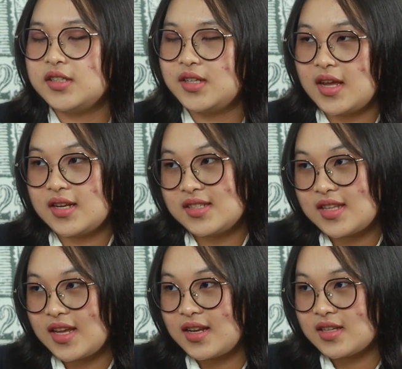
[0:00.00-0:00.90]
United
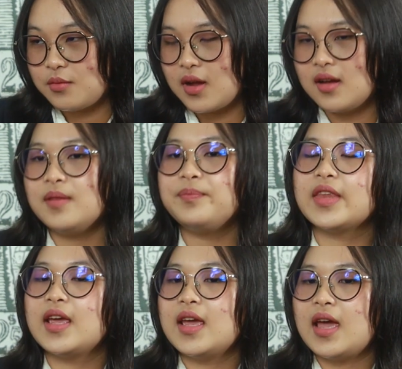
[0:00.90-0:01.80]
States as well.
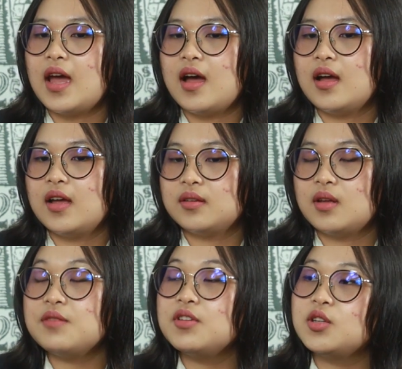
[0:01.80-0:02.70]

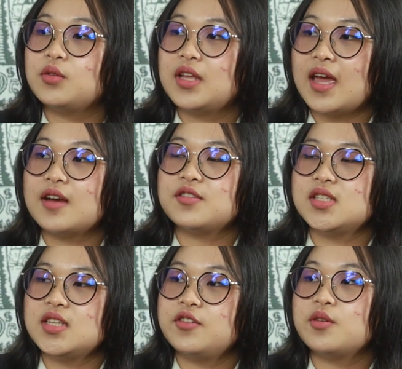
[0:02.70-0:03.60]
Even though they can
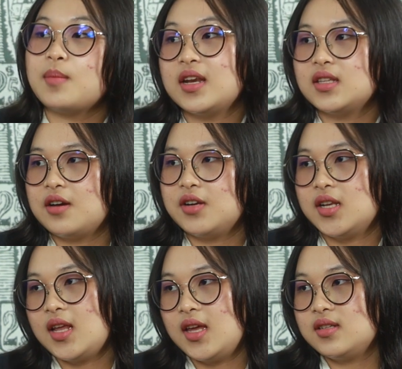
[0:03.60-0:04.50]
receive
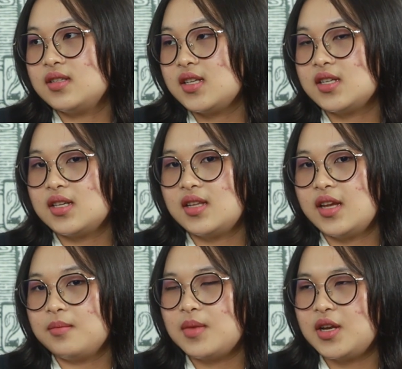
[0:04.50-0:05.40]
humanitarian aid such as
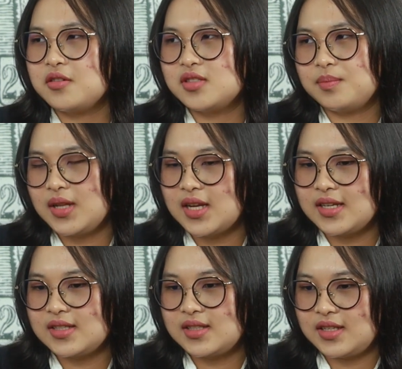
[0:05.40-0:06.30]
like medical
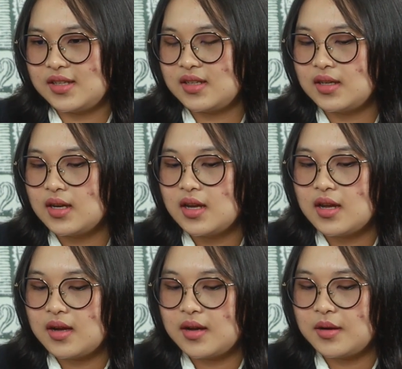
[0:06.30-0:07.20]
supplies and
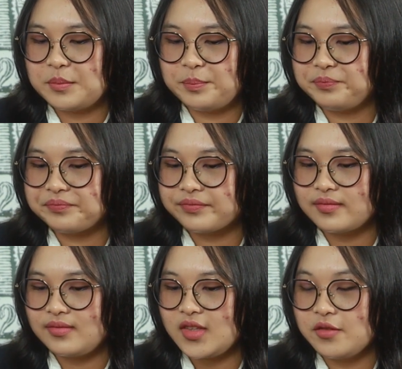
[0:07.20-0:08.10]
um,
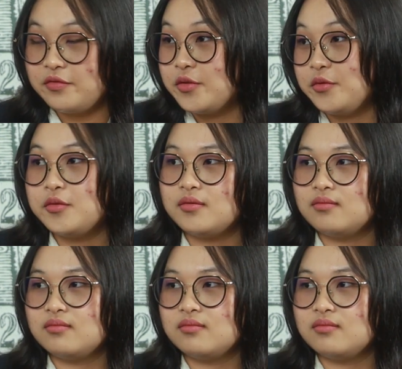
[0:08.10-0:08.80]
food,